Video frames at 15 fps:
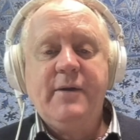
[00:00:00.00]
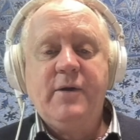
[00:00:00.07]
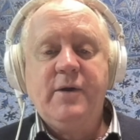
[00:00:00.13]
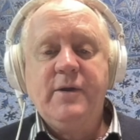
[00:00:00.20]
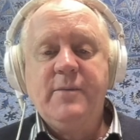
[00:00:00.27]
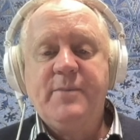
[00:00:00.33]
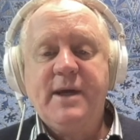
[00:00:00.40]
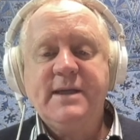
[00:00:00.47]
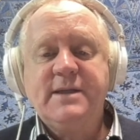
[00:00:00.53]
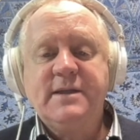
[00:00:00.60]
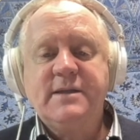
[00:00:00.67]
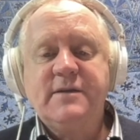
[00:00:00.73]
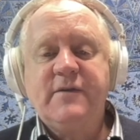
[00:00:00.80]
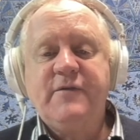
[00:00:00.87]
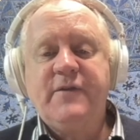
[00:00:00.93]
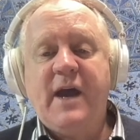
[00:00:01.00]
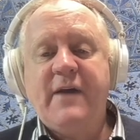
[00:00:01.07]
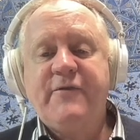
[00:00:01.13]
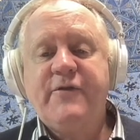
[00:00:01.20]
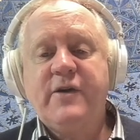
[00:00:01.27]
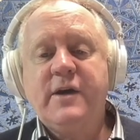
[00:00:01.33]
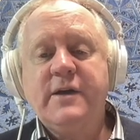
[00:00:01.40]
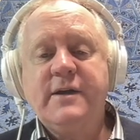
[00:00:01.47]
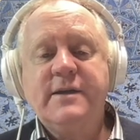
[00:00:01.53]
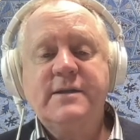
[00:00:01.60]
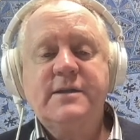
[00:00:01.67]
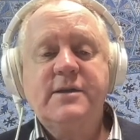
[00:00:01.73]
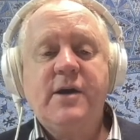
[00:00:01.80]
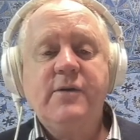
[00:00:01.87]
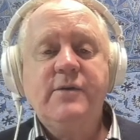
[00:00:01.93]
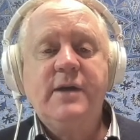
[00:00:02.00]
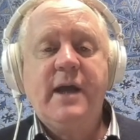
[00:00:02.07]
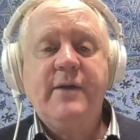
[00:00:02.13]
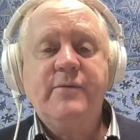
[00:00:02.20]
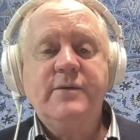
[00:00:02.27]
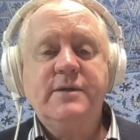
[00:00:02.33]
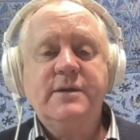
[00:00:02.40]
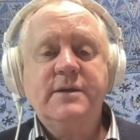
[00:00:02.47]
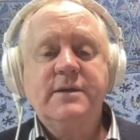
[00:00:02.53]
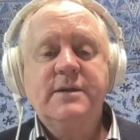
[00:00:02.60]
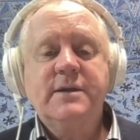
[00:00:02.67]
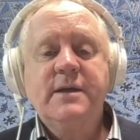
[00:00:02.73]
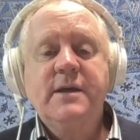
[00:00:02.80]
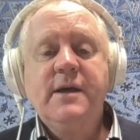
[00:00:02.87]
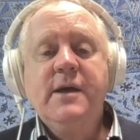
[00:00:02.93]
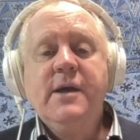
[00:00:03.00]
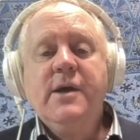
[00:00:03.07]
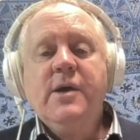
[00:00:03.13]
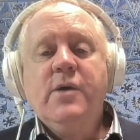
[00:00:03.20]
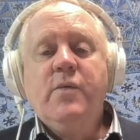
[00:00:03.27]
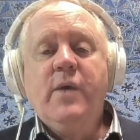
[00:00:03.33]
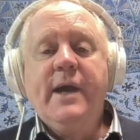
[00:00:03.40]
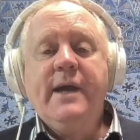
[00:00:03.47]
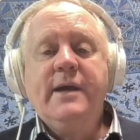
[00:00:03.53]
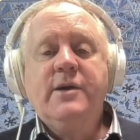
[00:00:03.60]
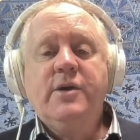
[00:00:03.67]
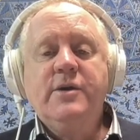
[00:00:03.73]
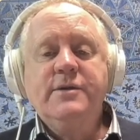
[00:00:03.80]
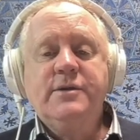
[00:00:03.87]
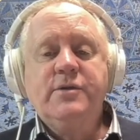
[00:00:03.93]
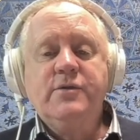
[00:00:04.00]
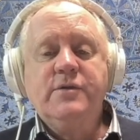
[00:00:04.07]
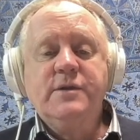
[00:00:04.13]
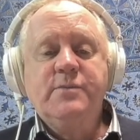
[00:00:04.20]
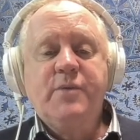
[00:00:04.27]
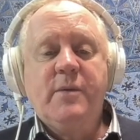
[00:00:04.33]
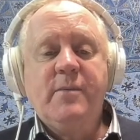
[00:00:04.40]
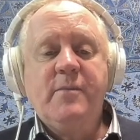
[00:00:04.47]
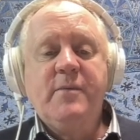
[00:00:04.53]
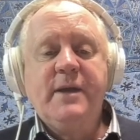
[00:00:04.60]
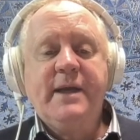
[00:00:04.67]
on the basis of Africanist tone languages, where contours probably